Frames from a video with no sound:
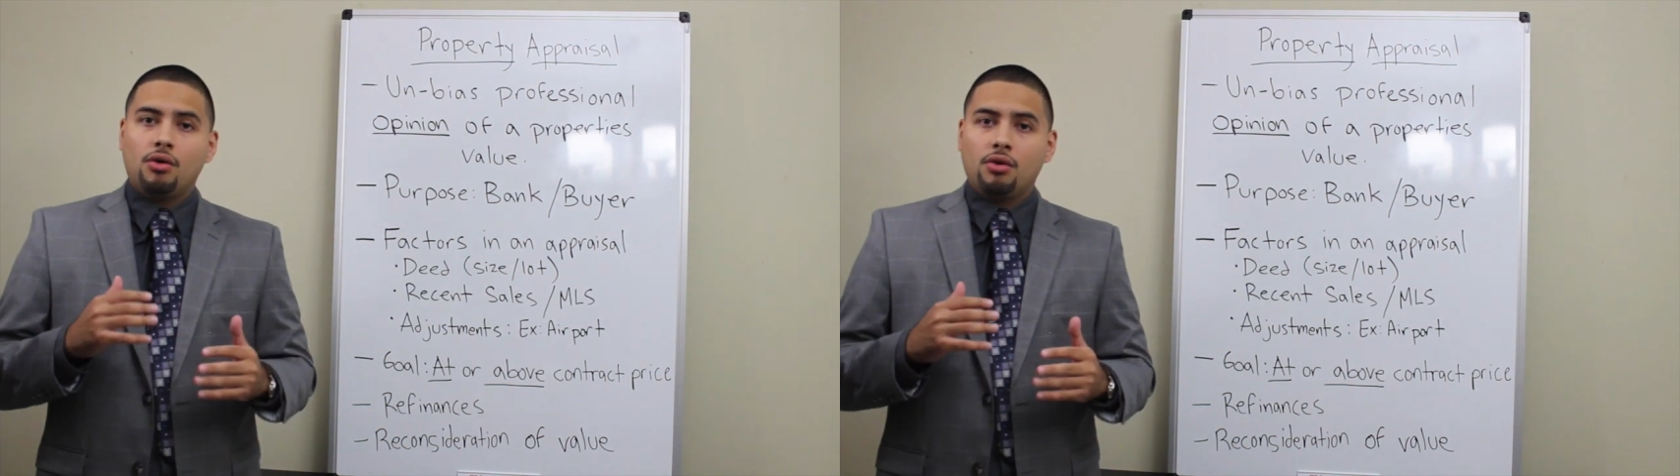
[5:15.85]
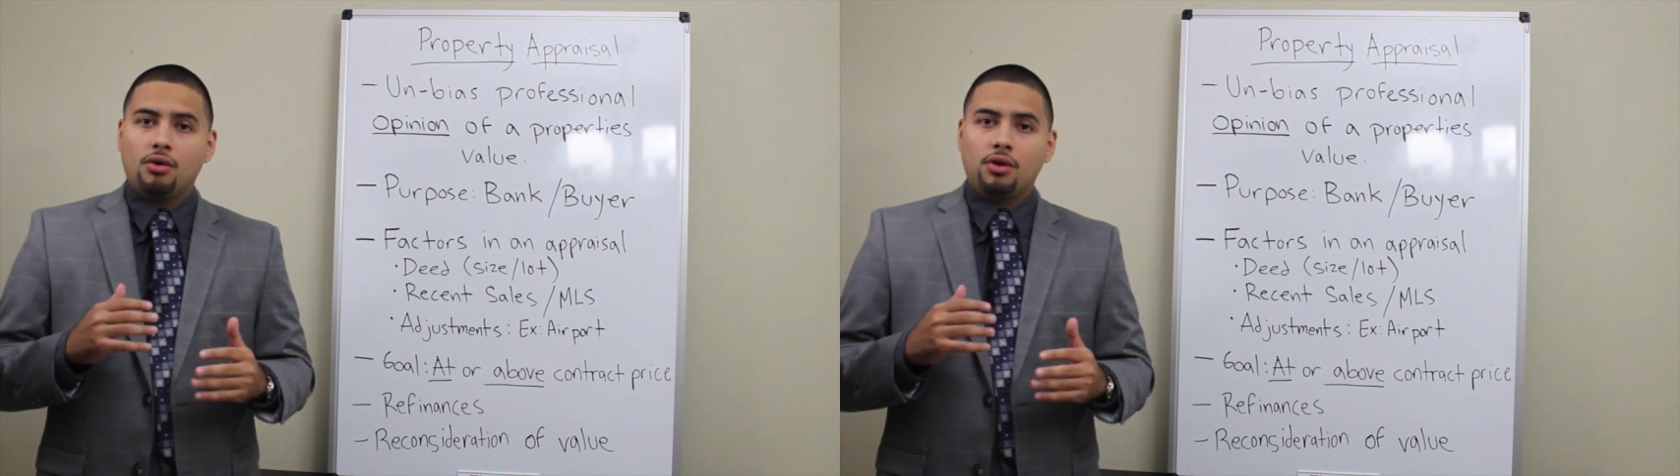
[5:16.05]

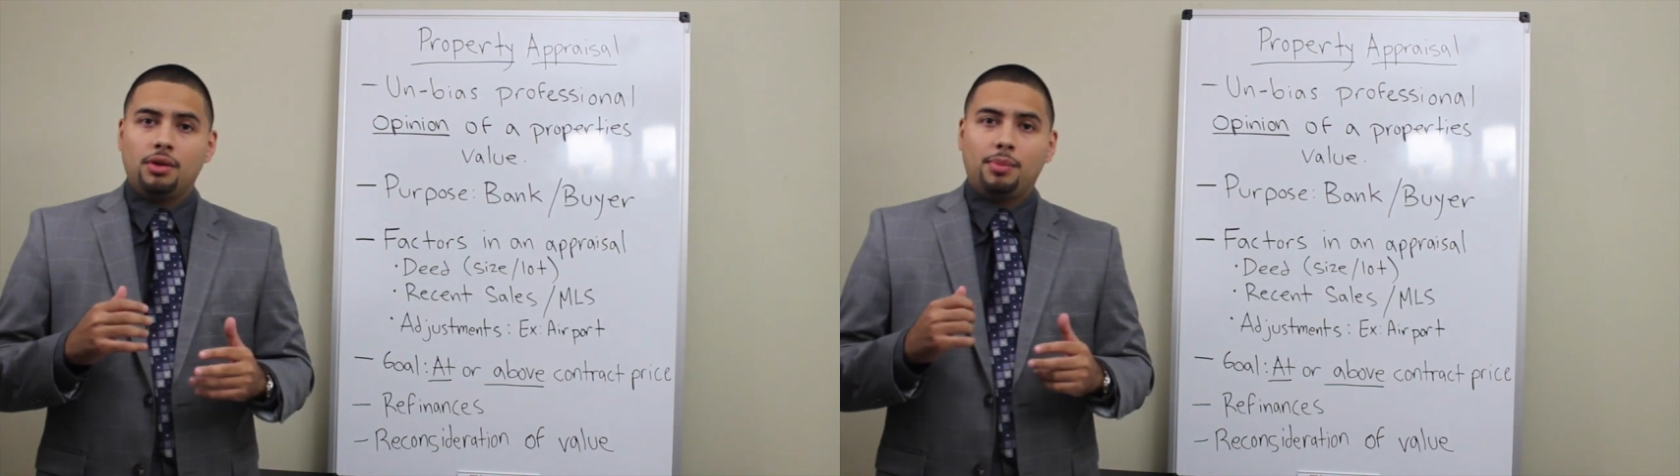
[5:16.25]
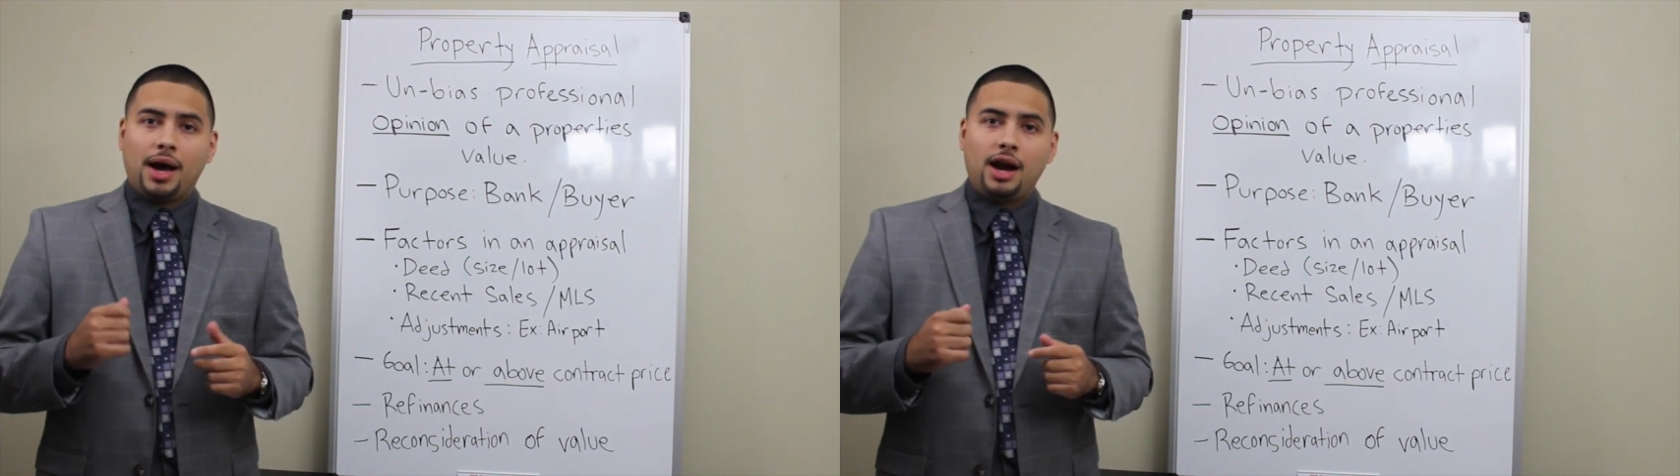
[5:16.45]
or
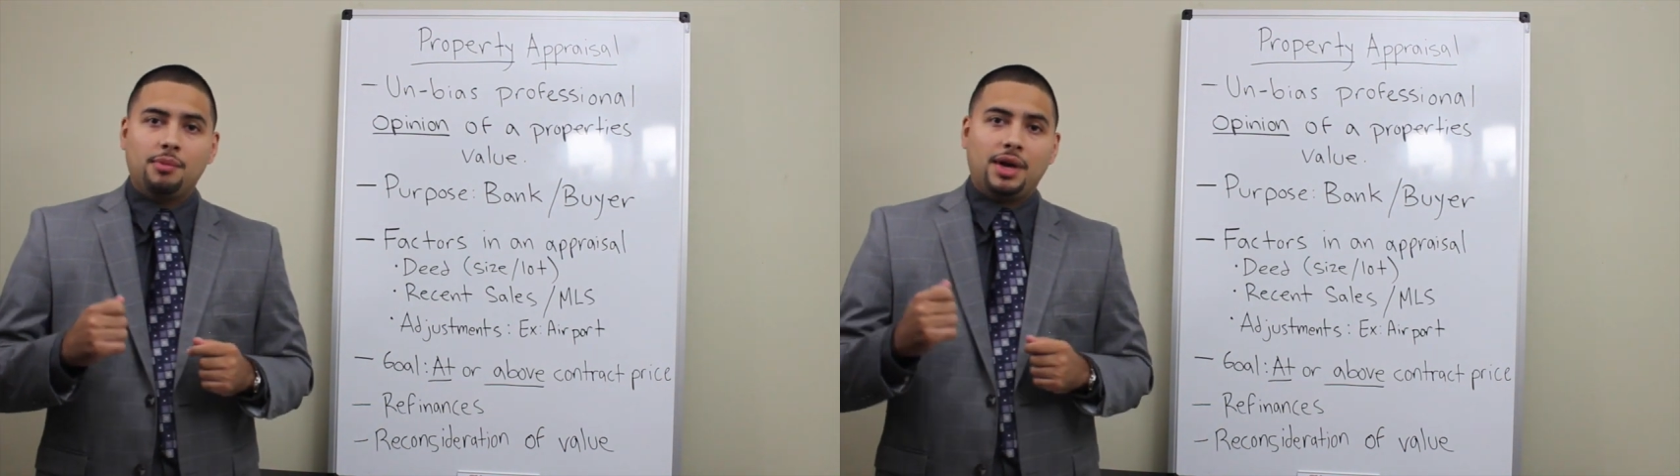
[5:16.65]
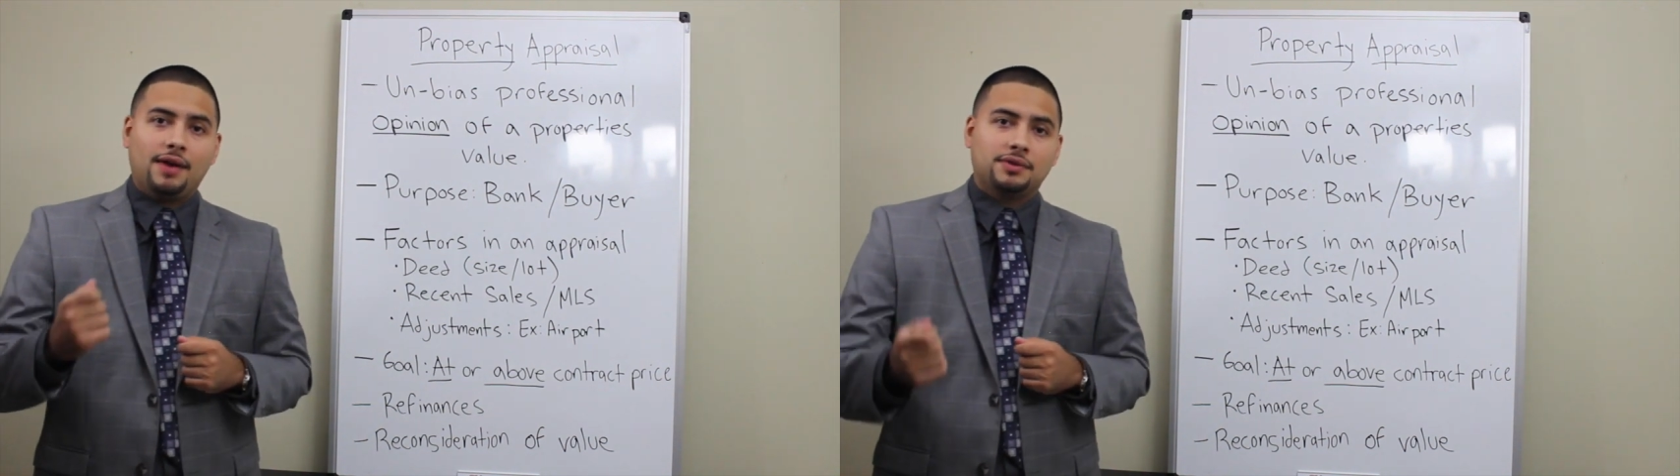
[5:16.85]
the
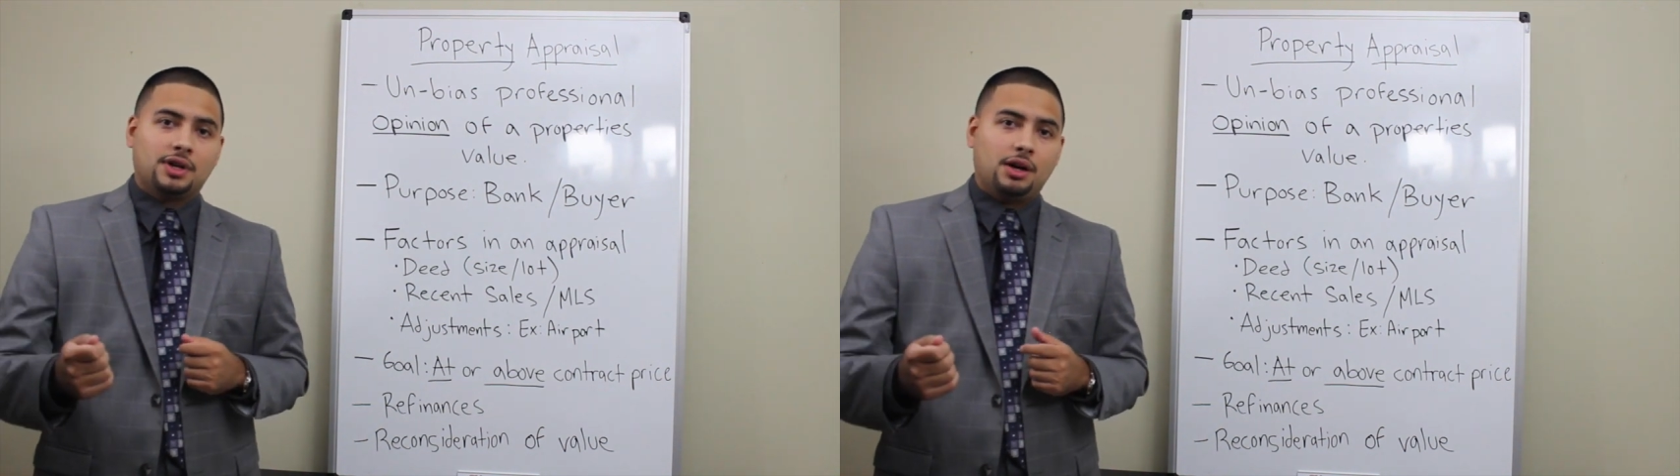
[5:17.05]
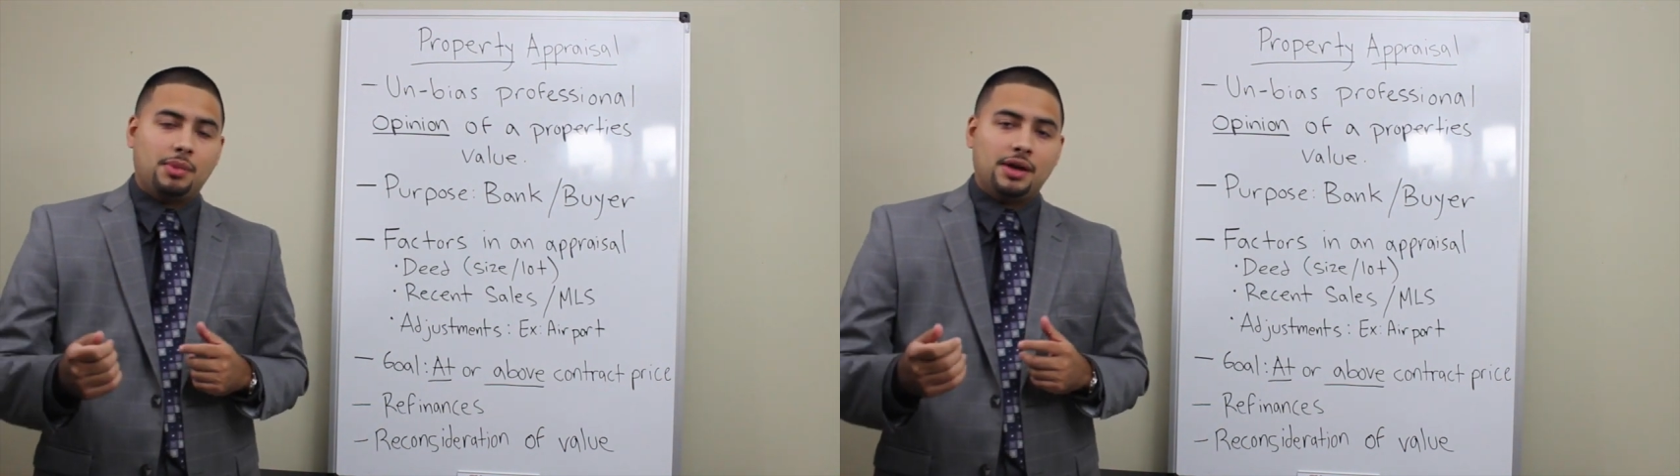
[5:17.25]
buyer may have to
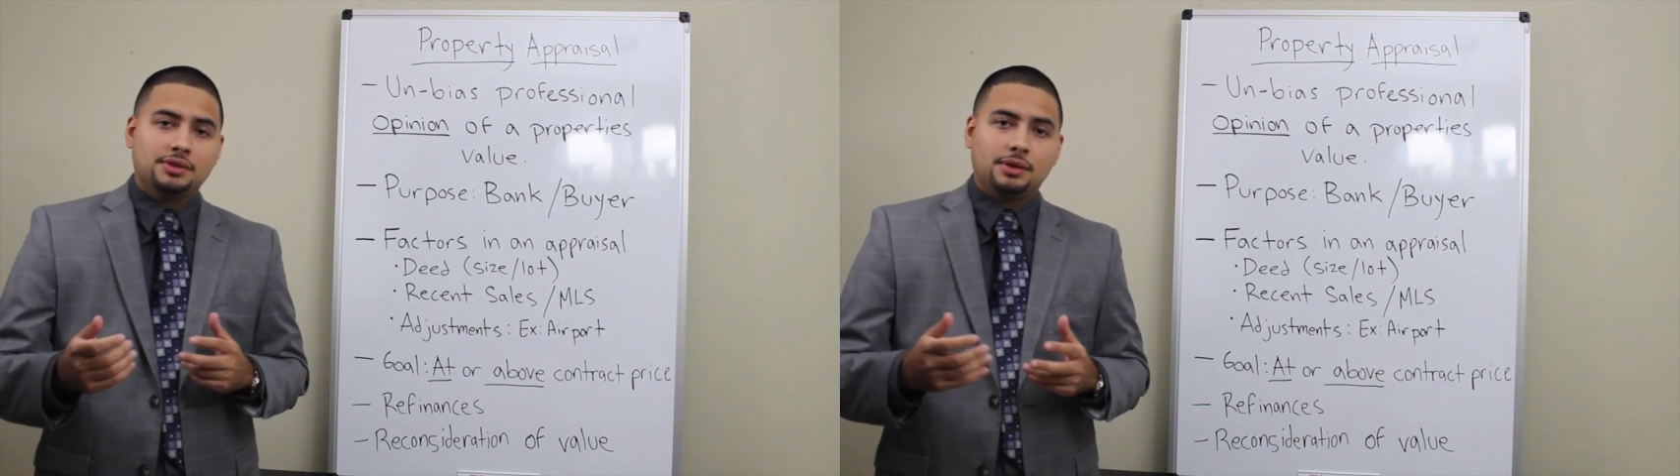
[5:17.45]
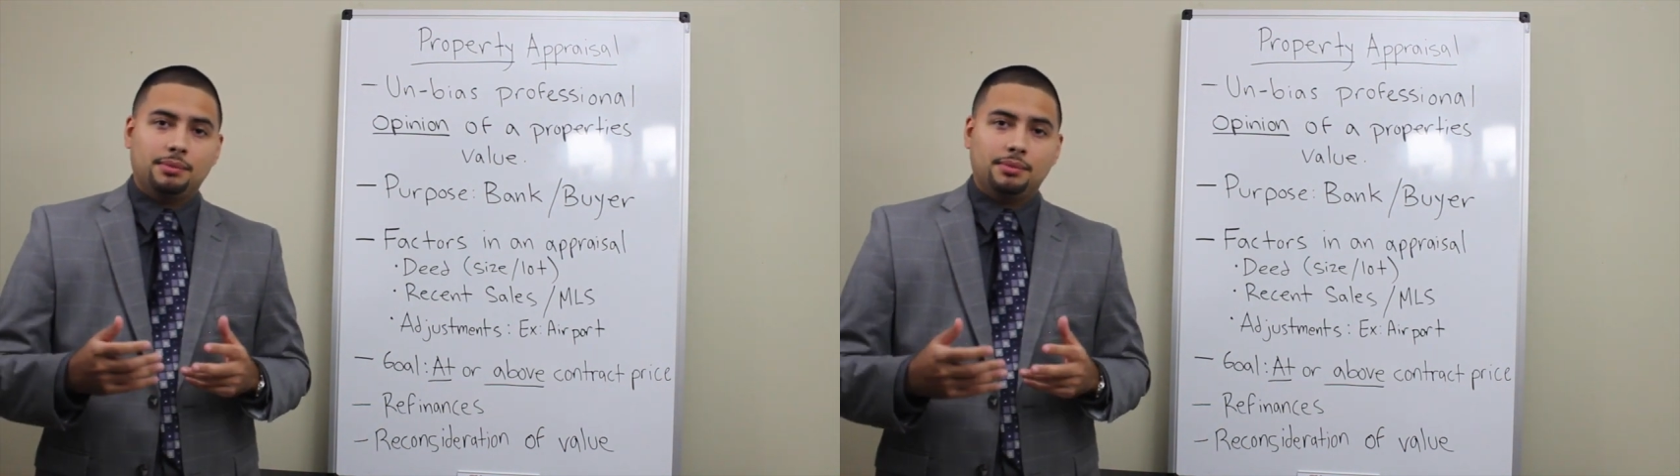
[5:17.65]
come
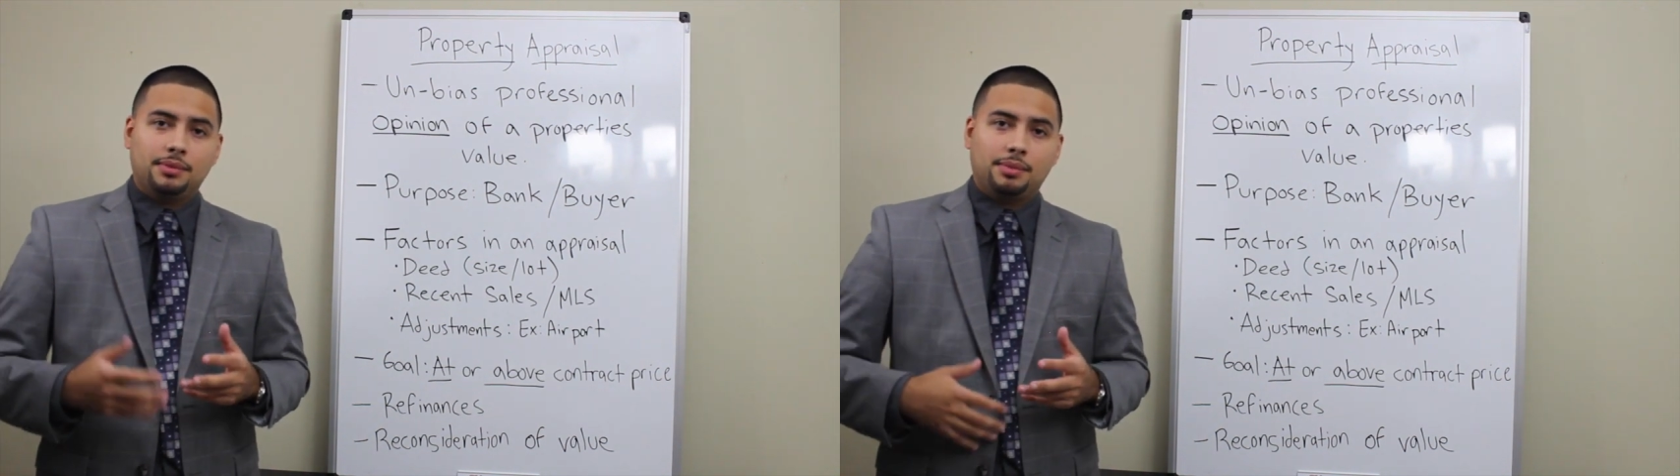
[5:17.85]
out some